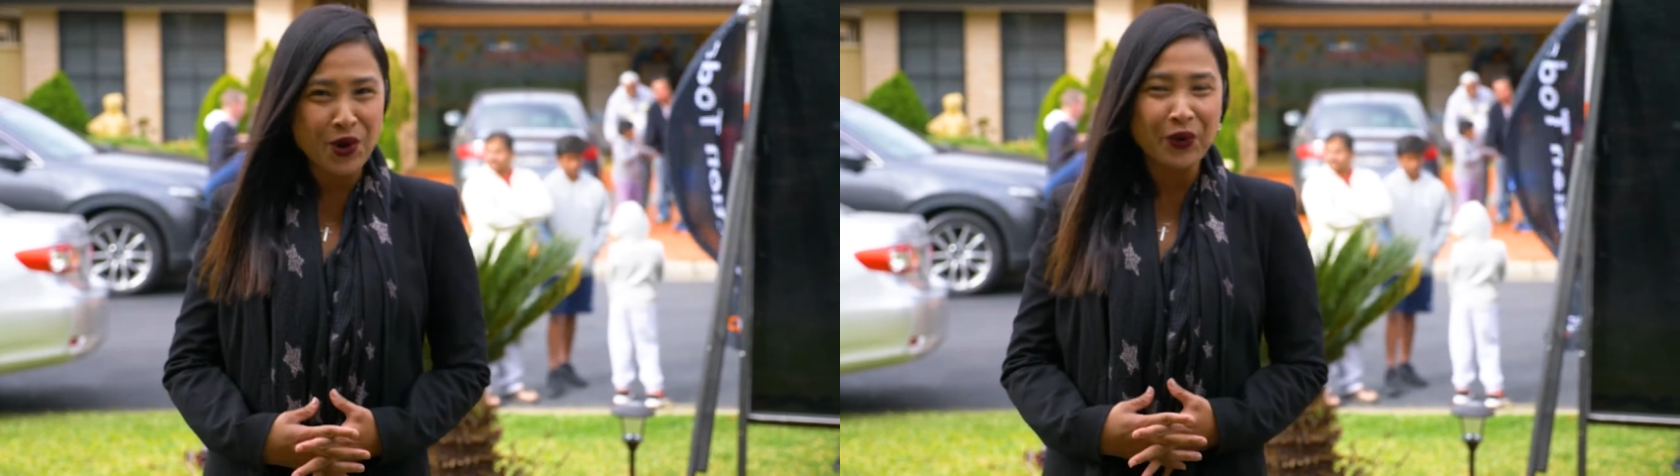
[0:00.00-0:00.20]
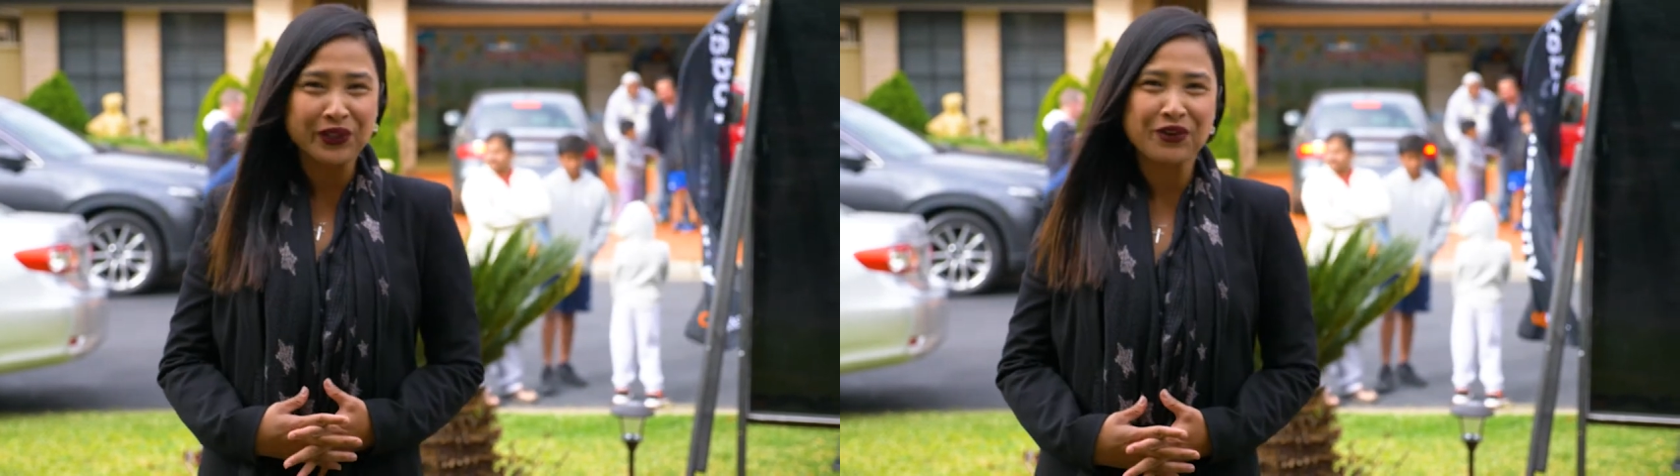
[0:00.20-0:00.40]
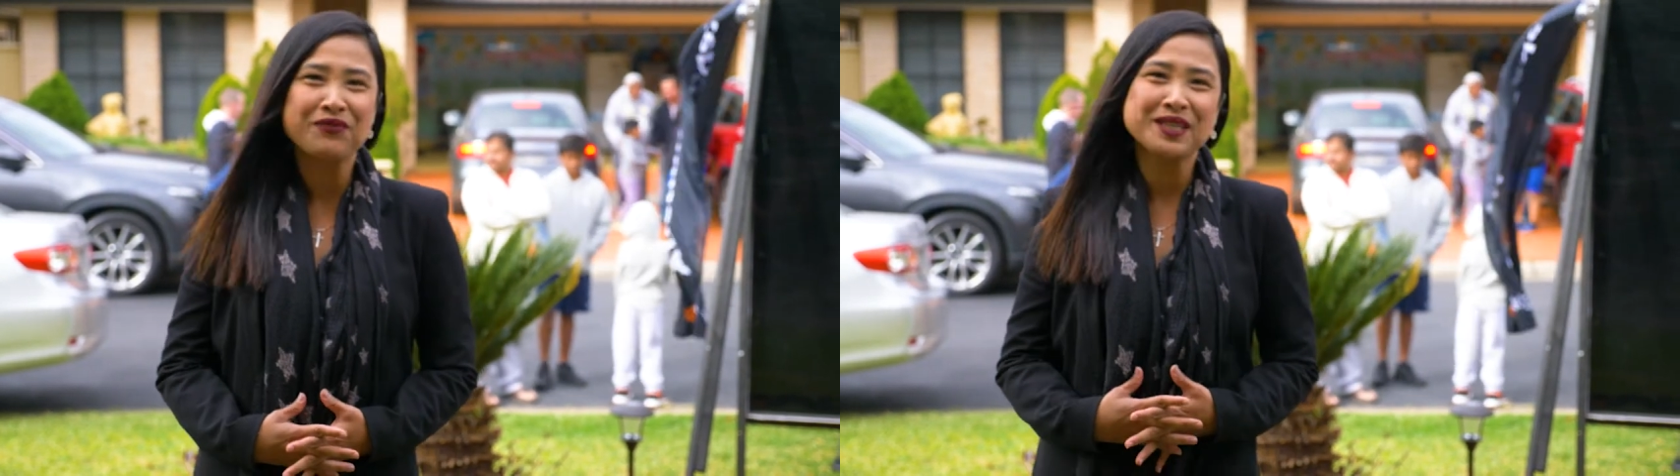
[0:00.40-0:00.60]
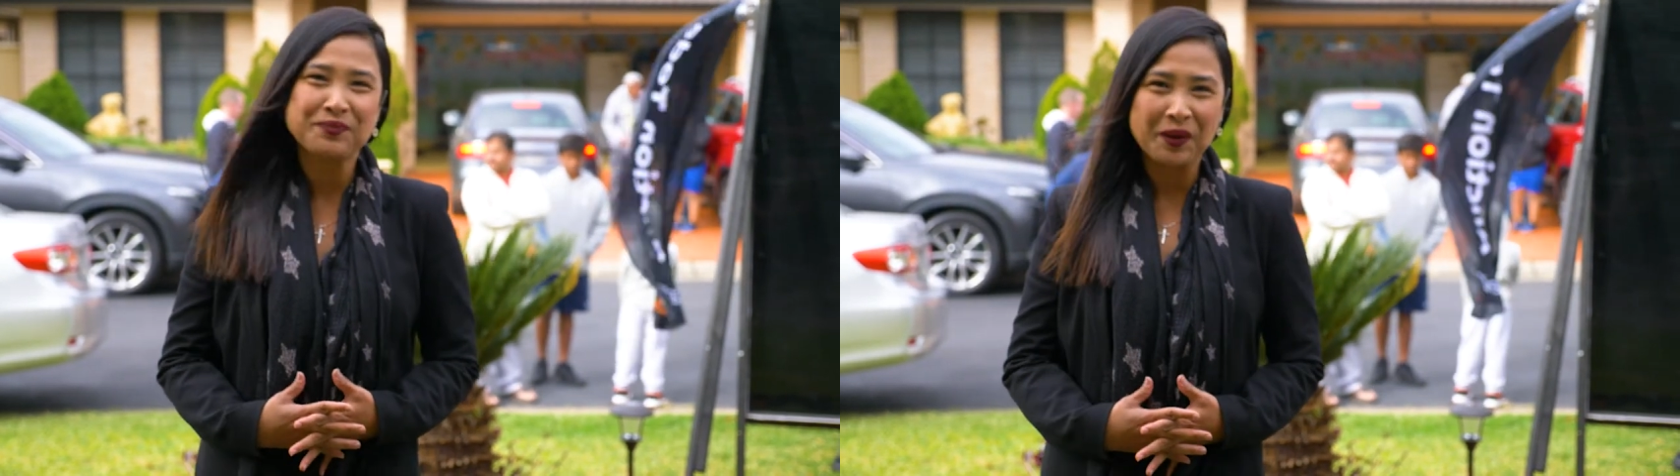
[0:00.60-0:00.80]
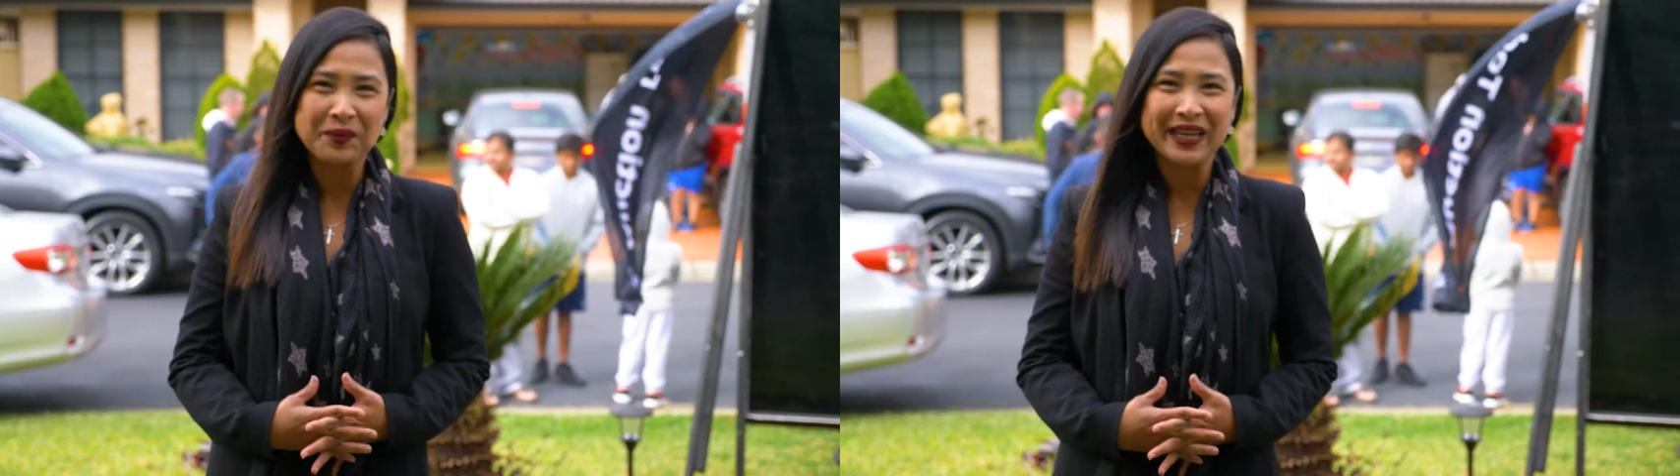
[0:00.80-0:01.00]
owner of this
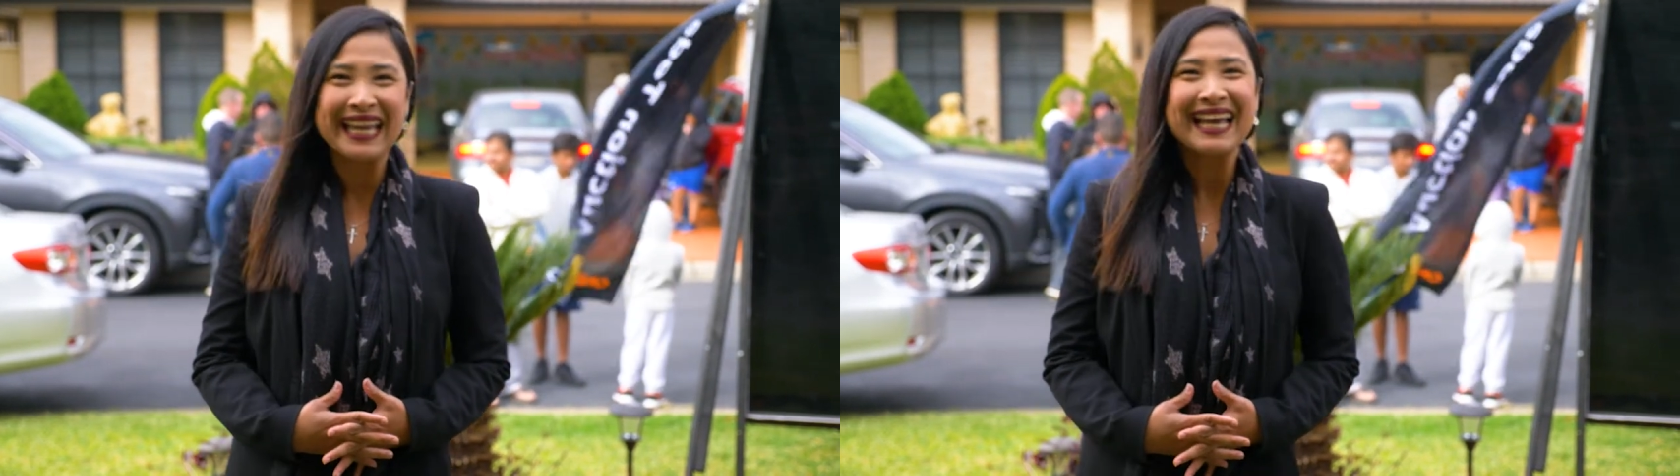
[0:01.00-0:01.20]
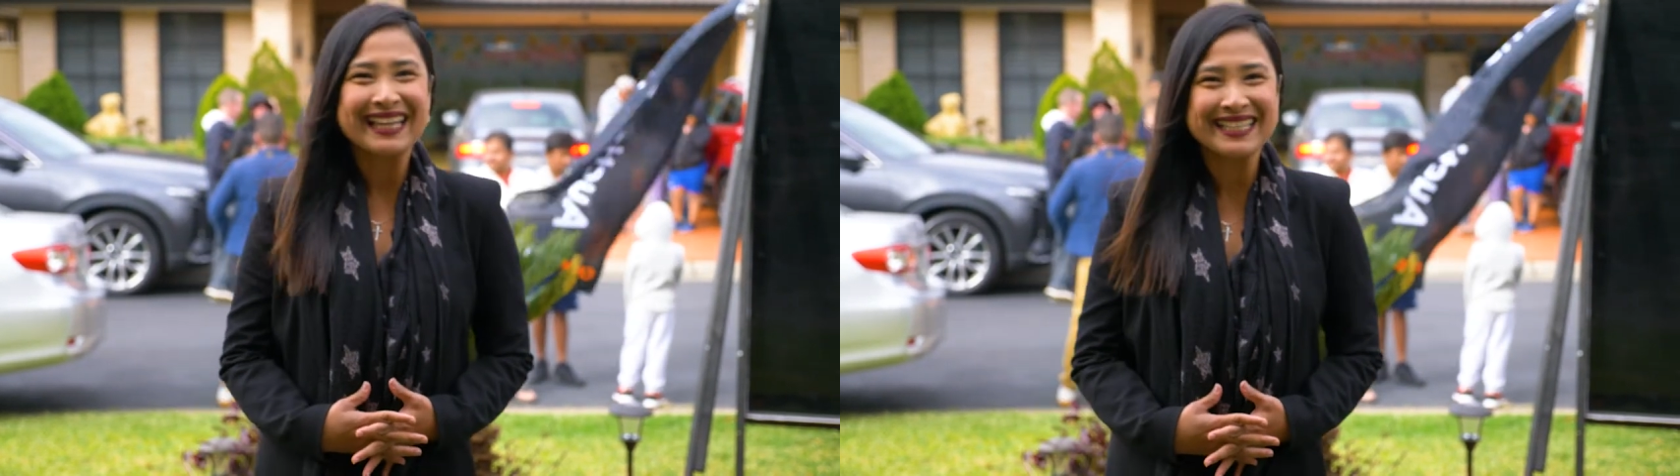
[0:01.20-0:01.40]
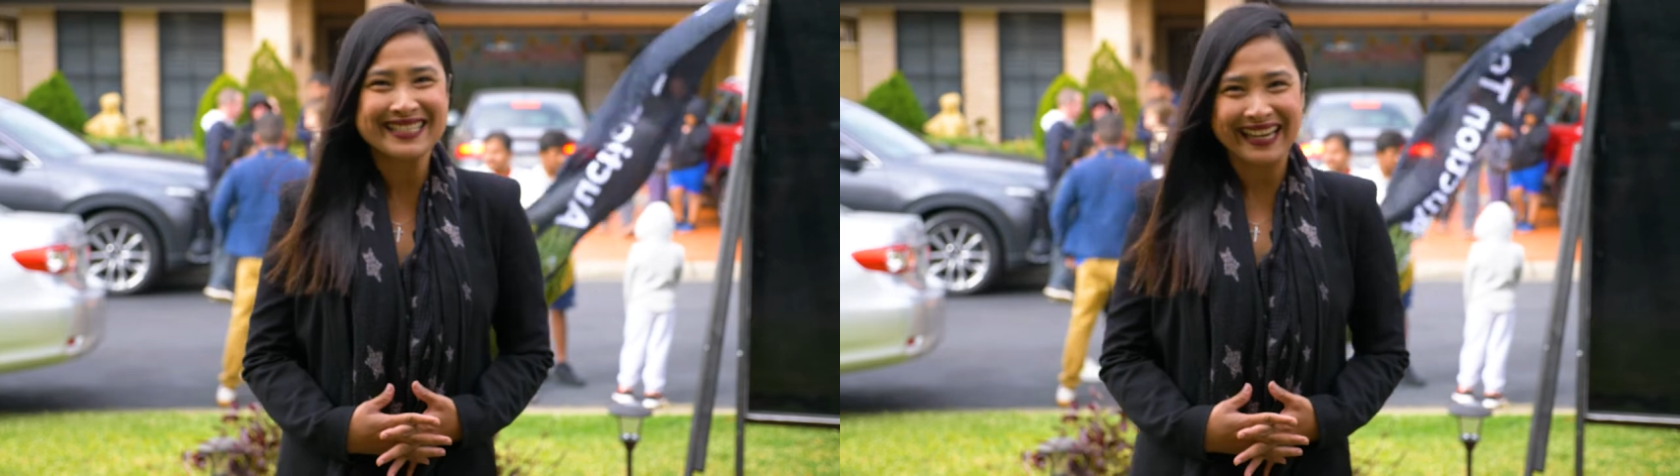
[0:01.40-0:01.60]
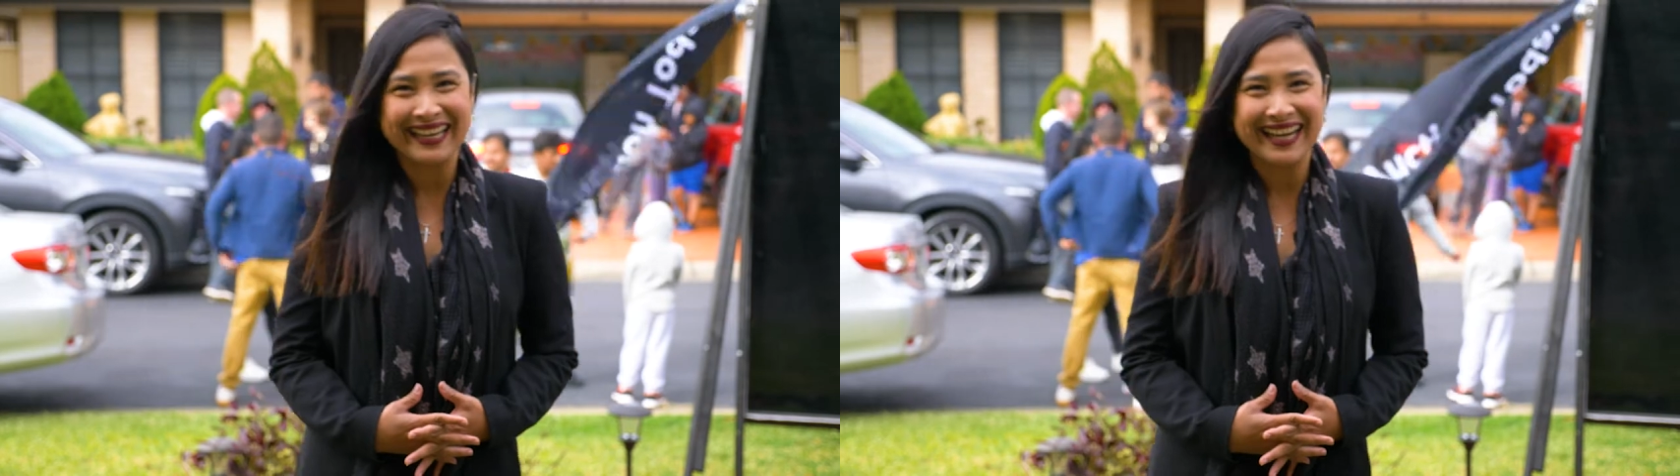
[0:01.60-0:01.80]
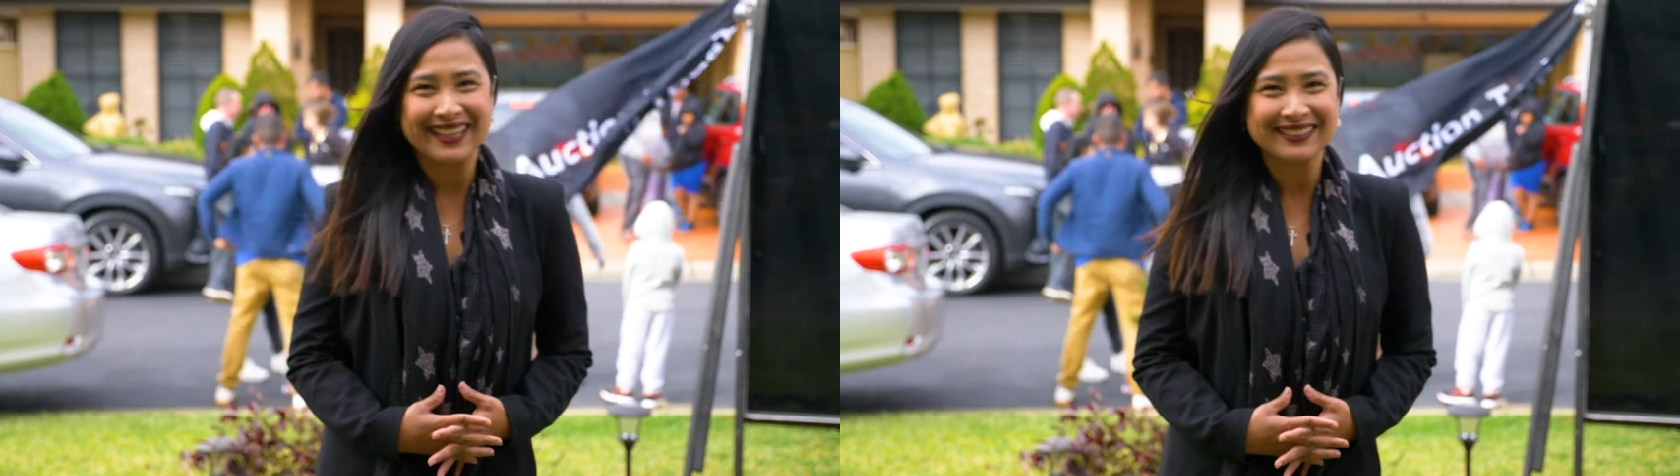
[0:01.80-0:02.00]
property. Let's check
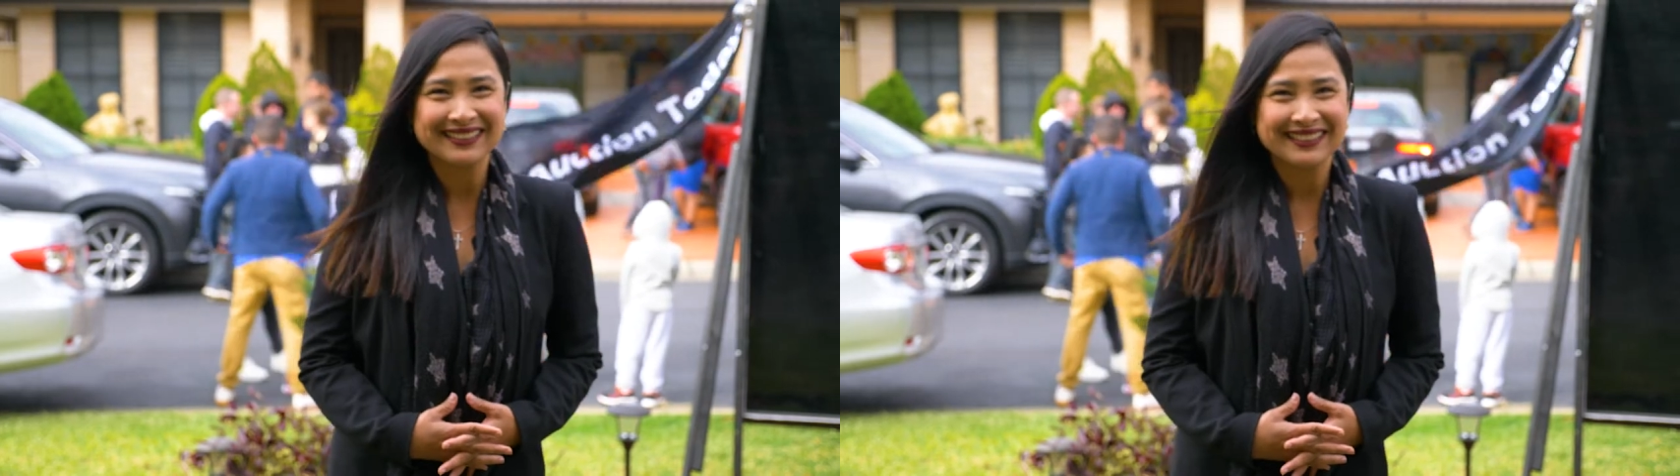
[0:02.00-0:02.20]
it out.